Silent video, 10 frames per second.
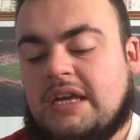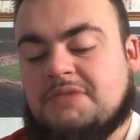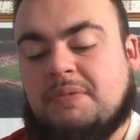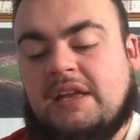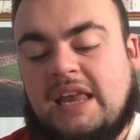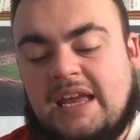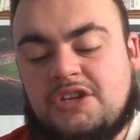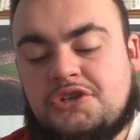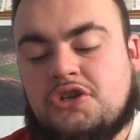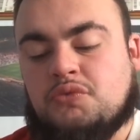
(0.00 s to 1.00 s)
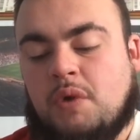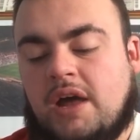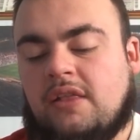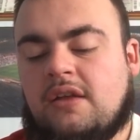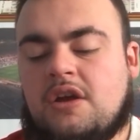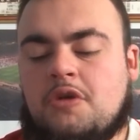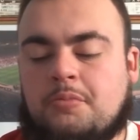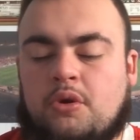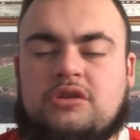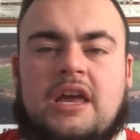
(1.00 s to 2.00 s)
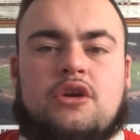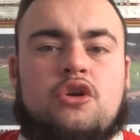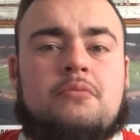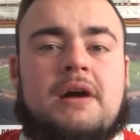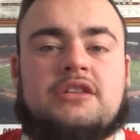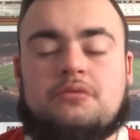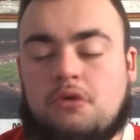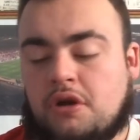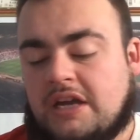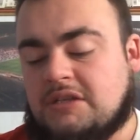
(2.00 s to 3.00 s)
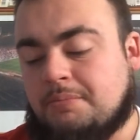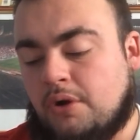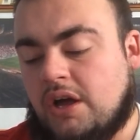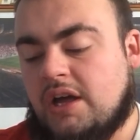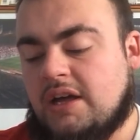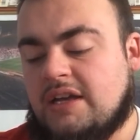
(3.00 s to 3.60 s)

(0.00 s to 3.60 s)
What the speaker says: He's been injured as well, but looks like he could come back tomorrow against the Borough.